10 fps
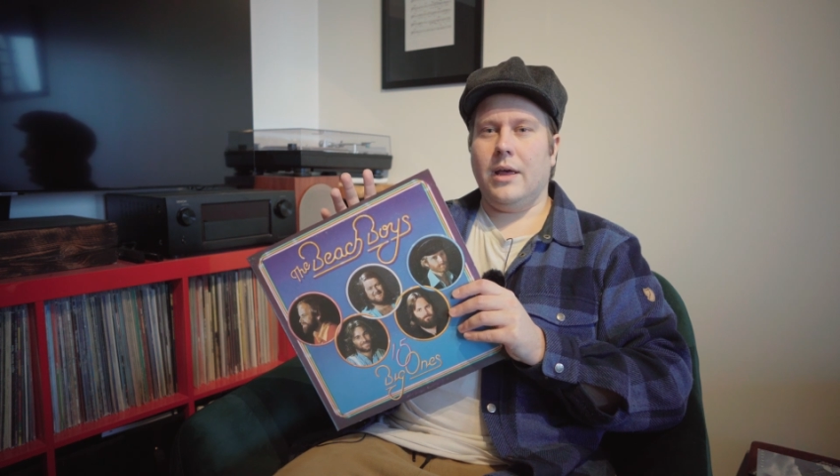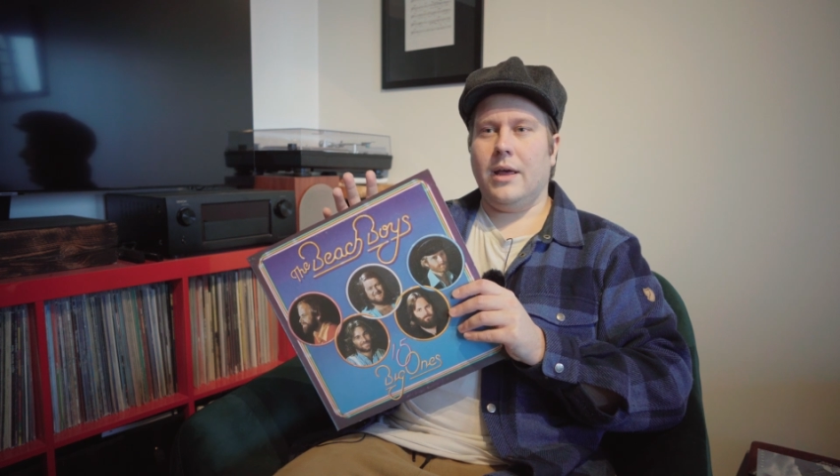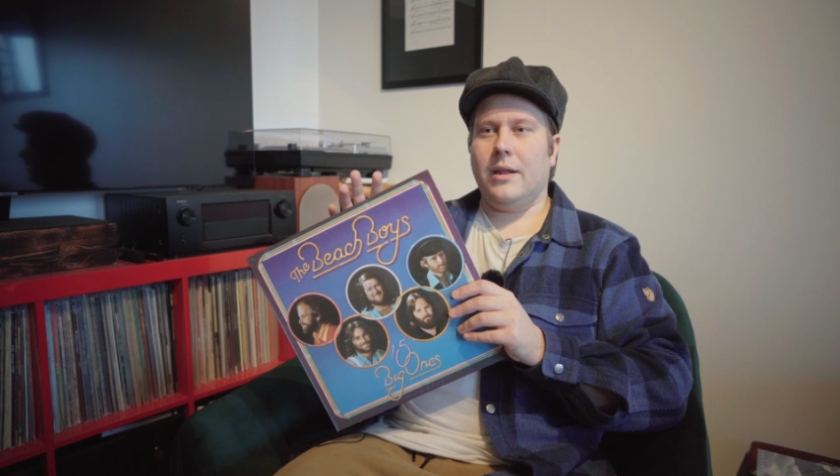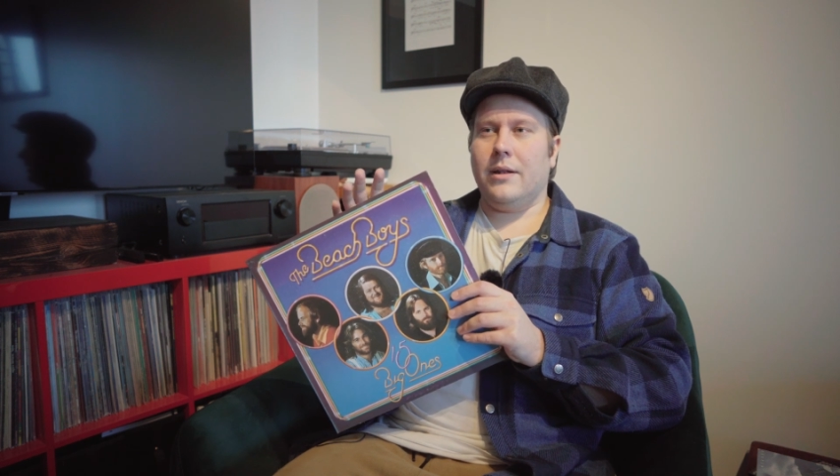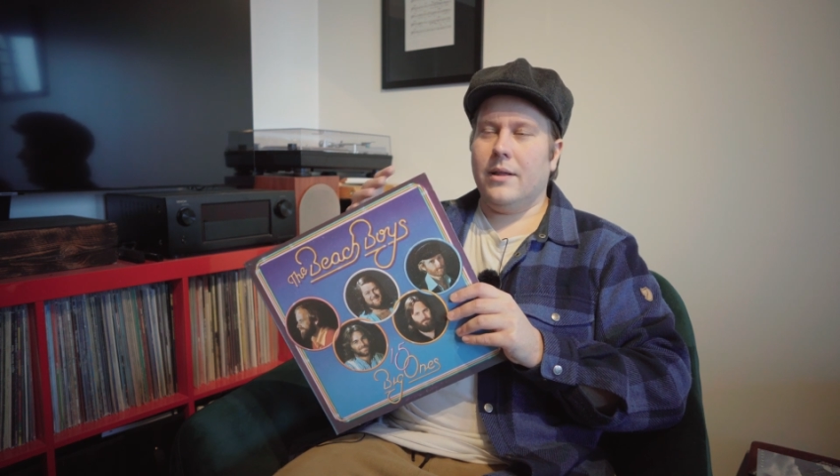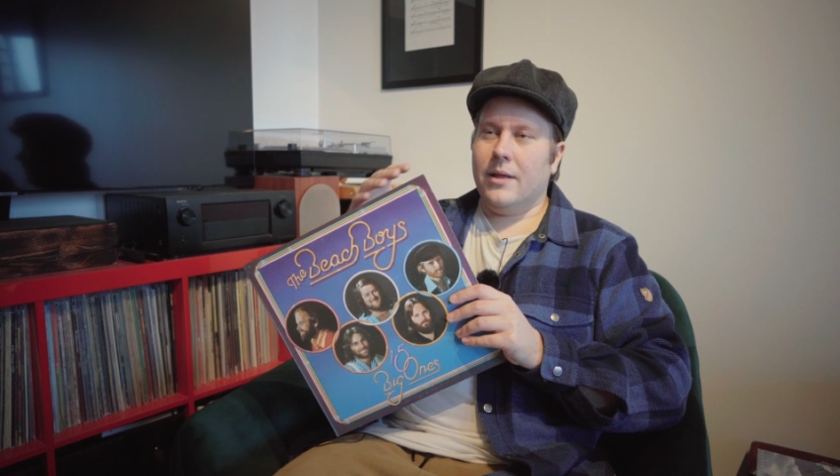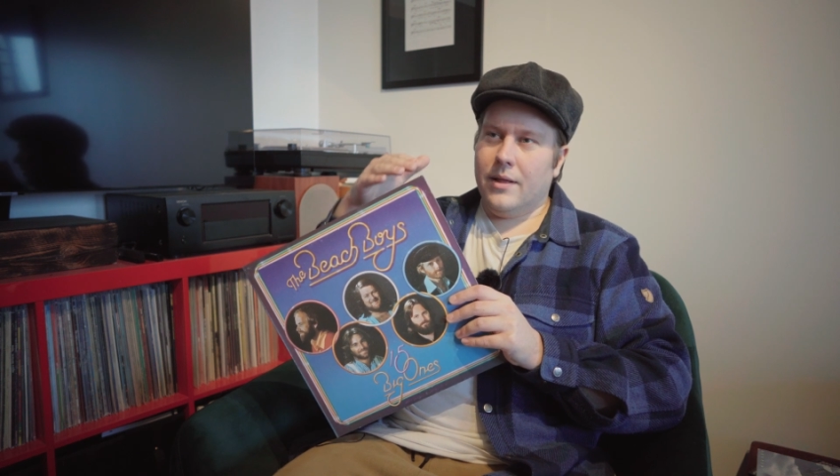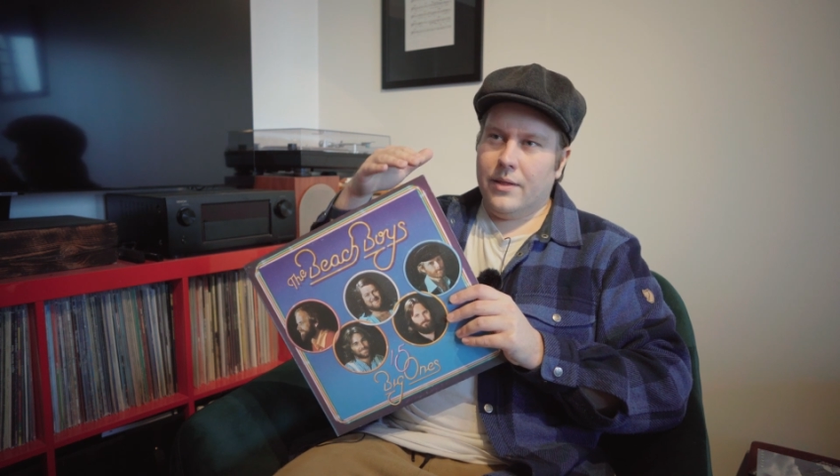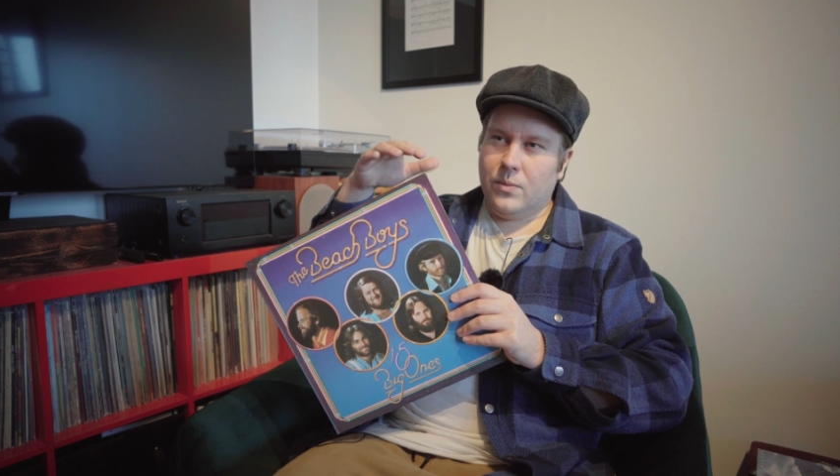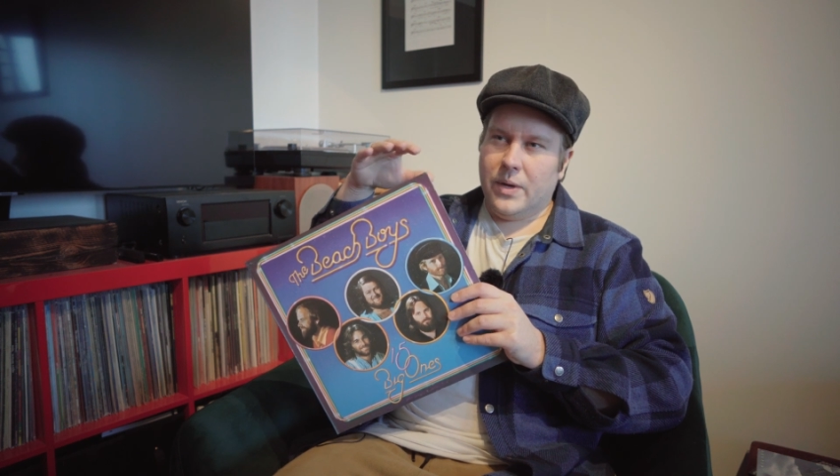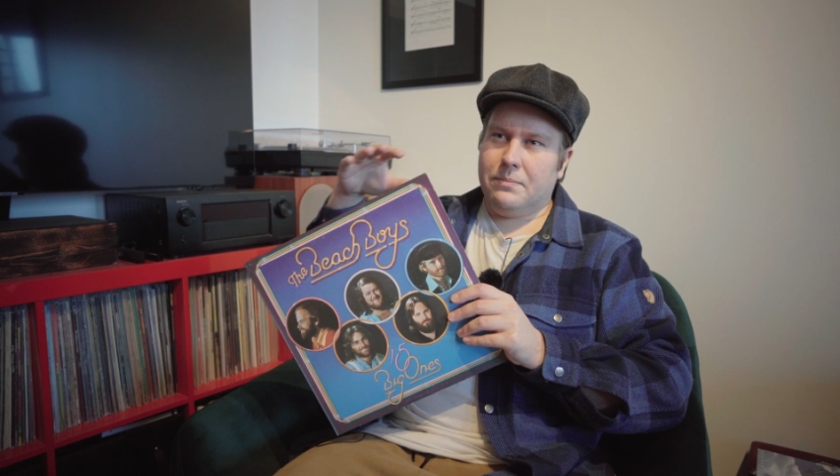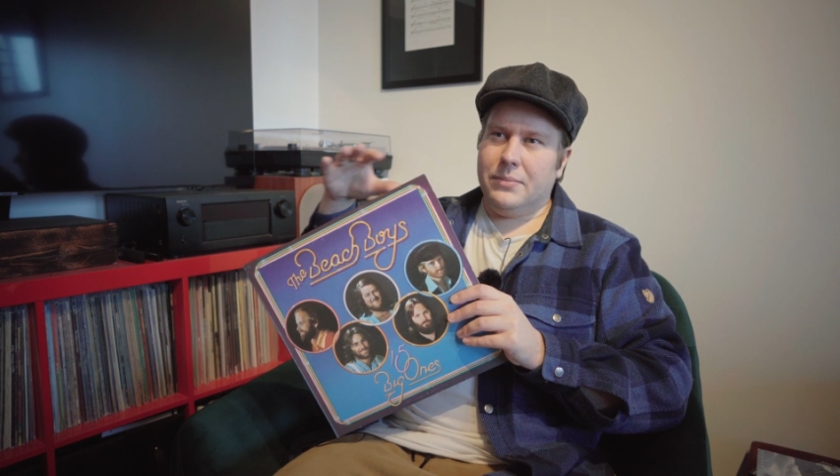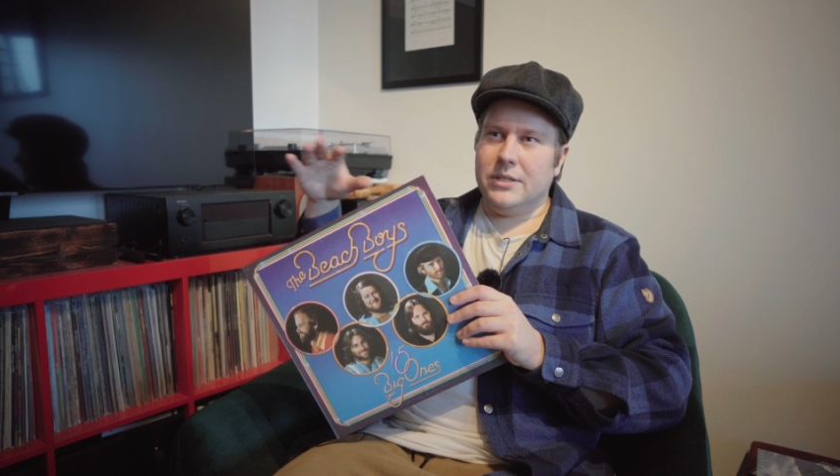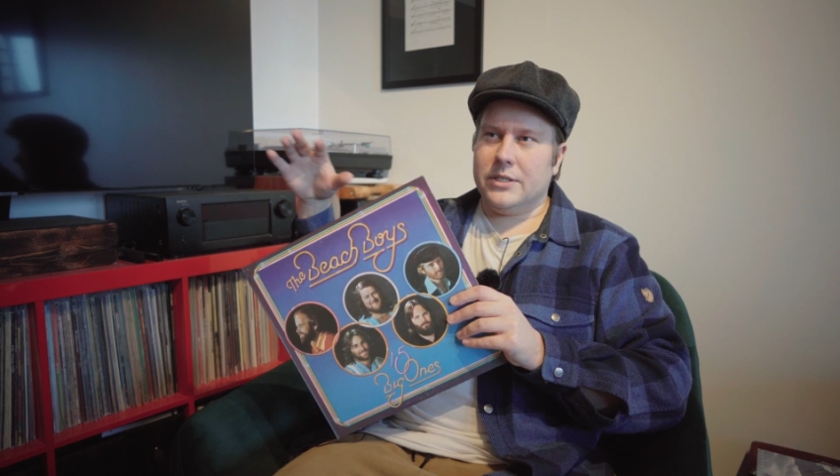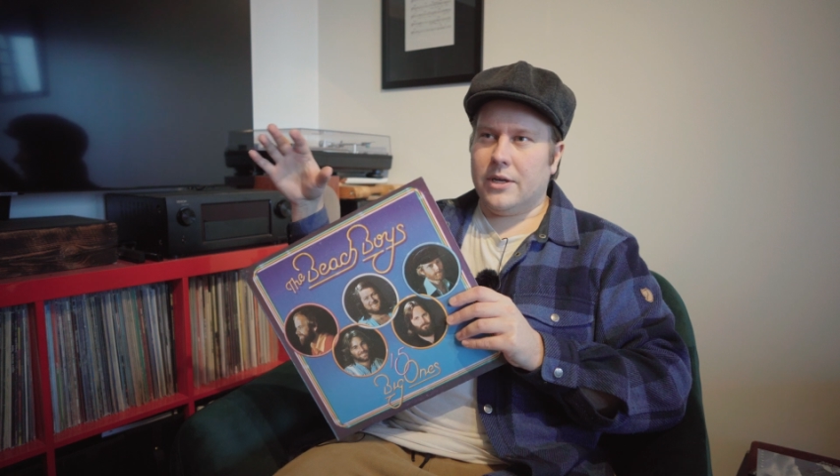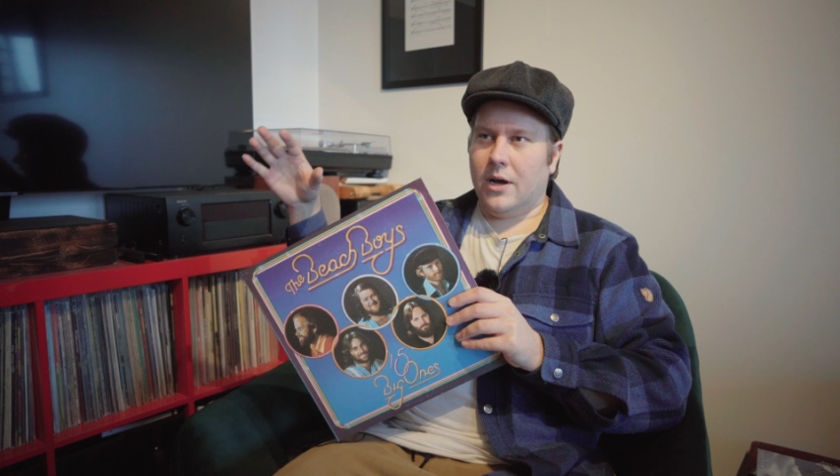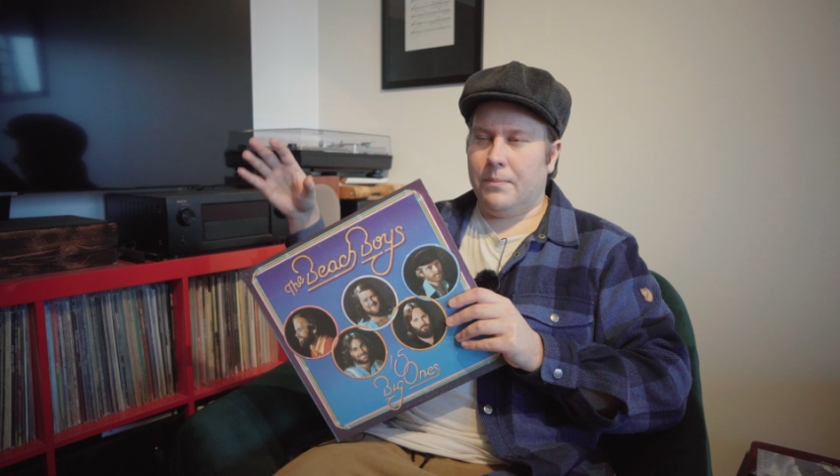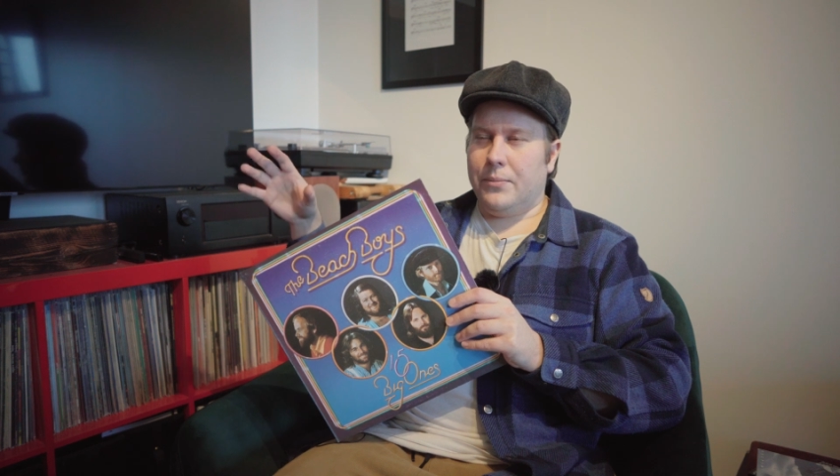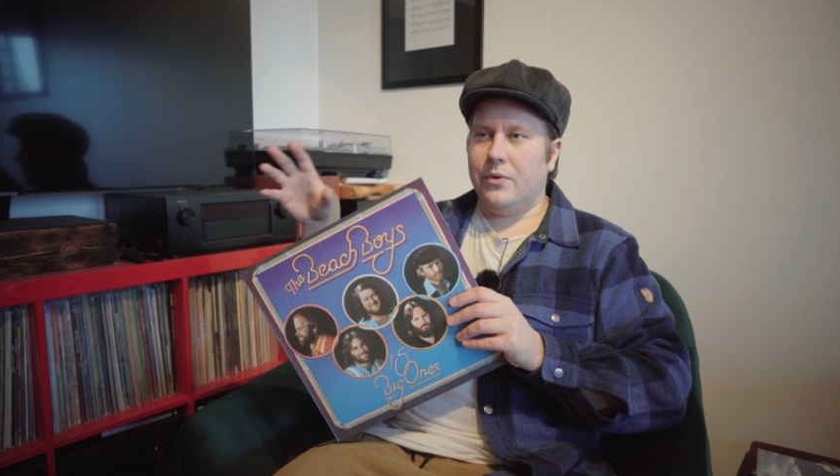and the way it builds up.